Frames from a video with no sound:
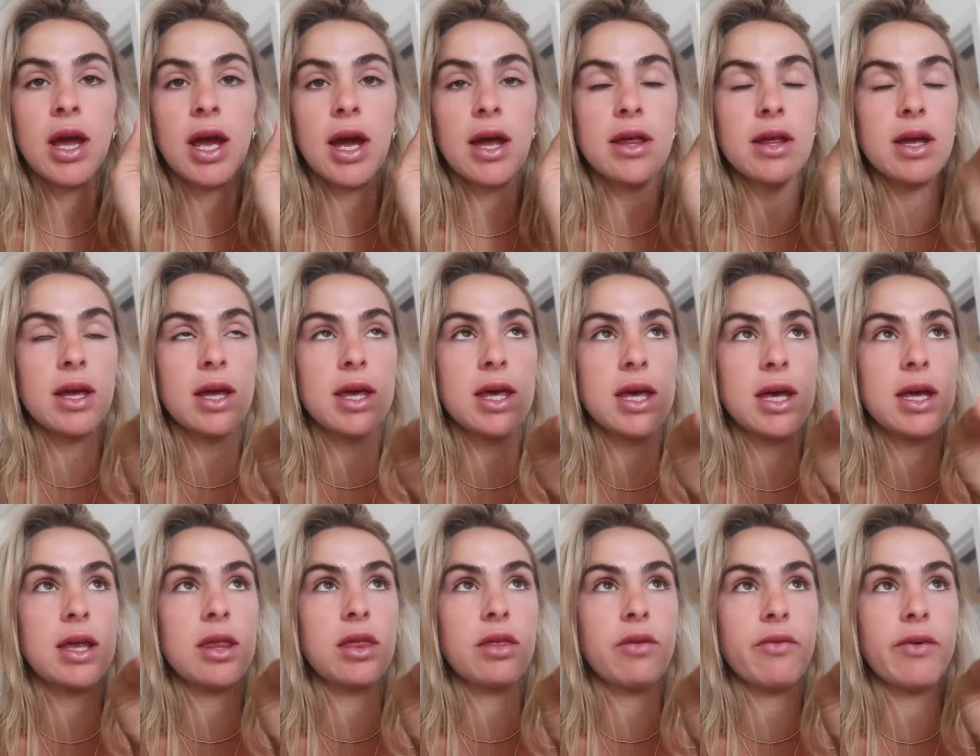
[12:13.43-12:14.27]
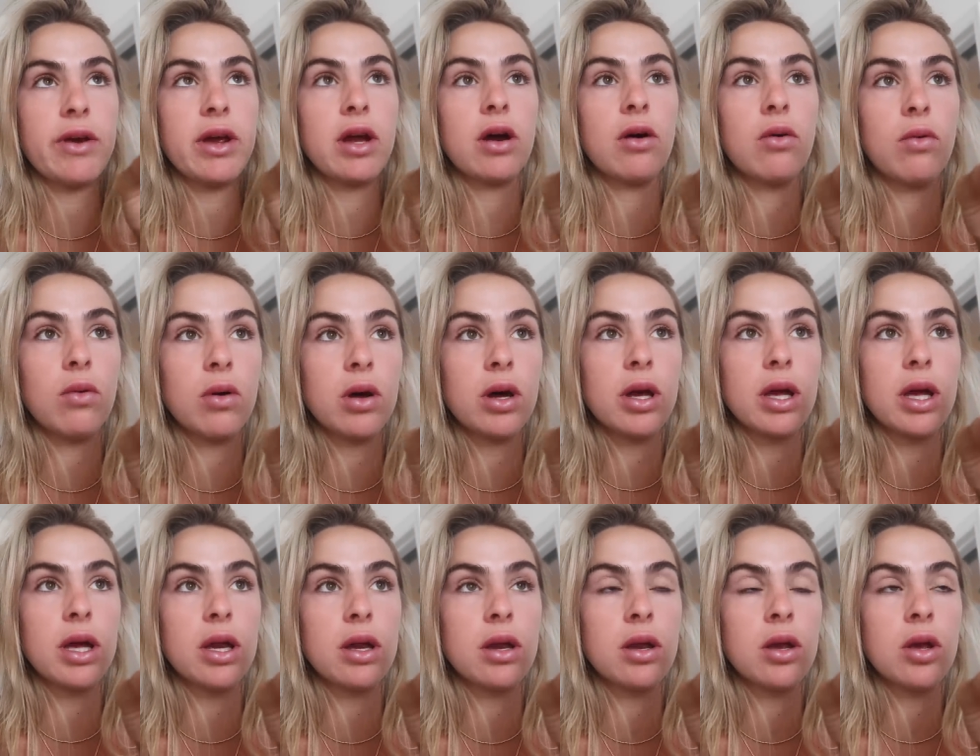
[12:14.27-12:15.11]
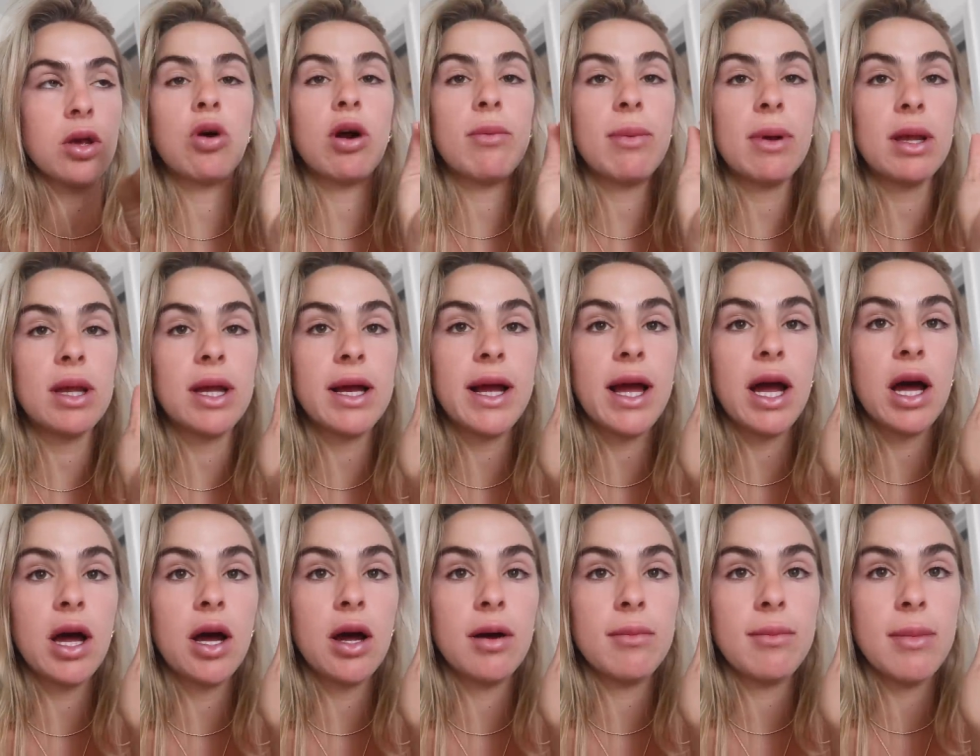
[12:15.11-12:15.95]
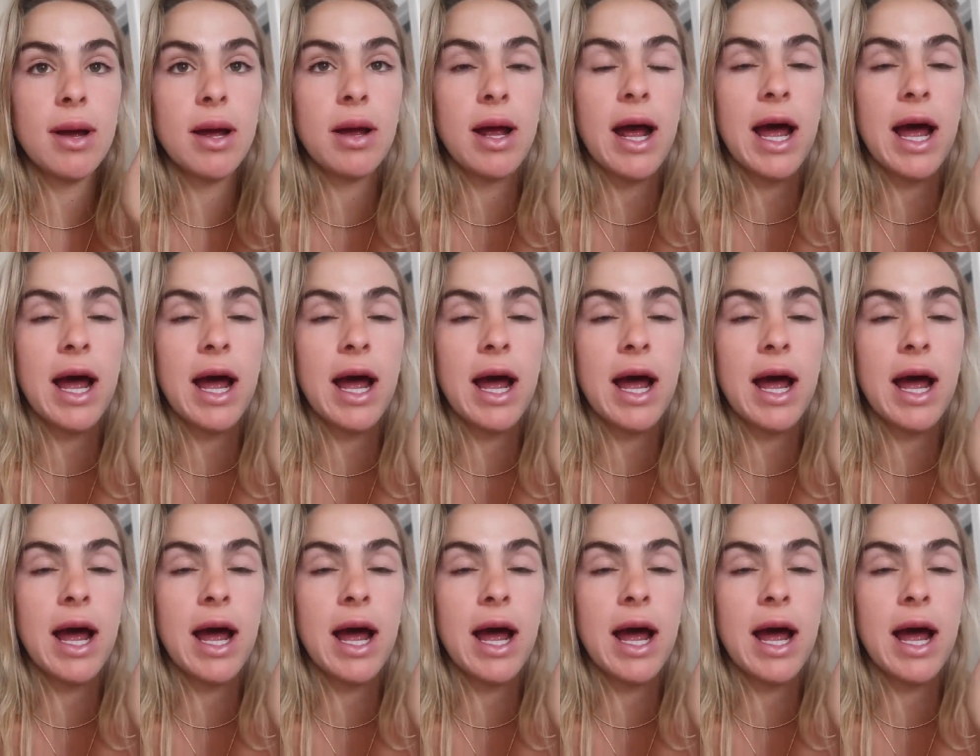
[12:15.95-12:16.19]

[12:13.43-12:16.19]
and then kin 301 more about like um